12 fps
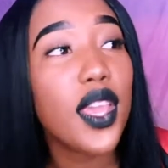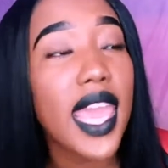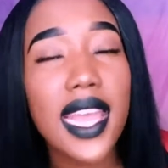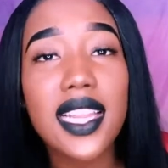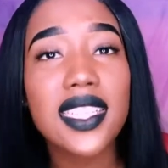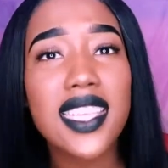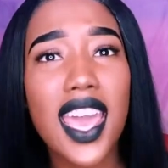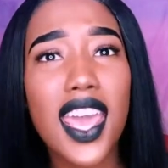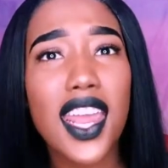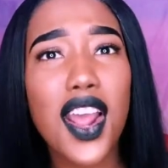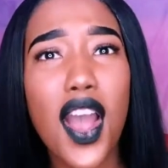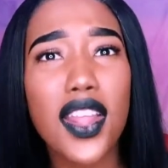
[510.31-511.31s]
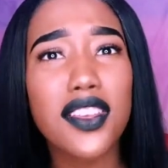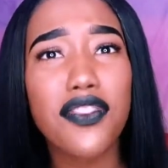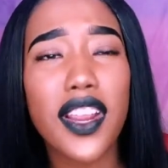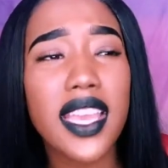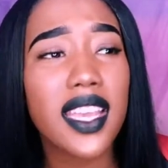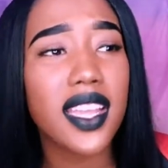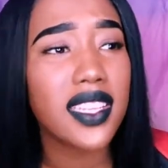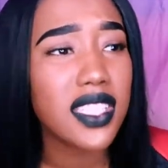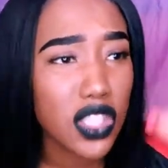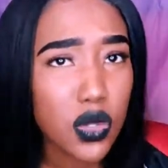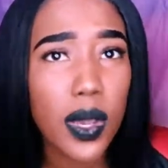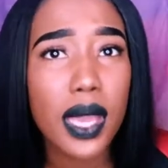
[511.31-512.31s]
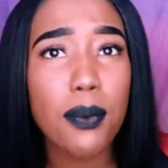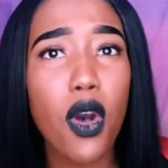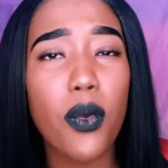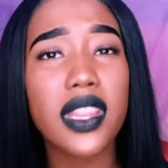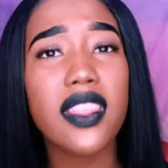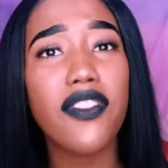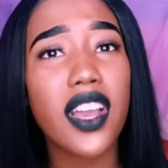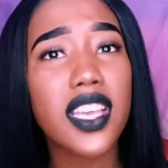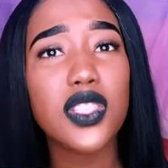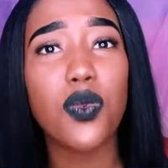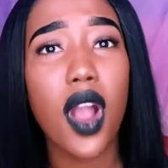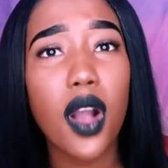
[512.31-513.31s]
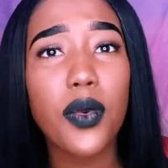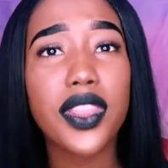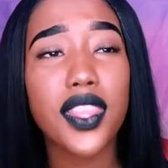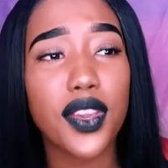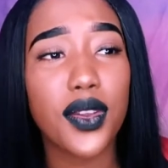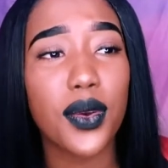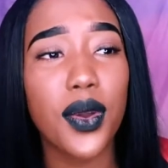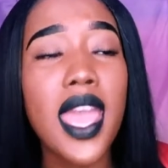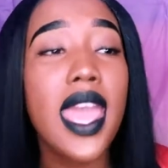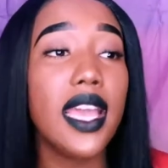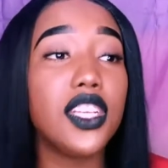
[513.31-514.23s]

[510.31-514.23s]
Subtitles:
Caitlyn's head on the freaking swing pole. What the fuck is wrong with you?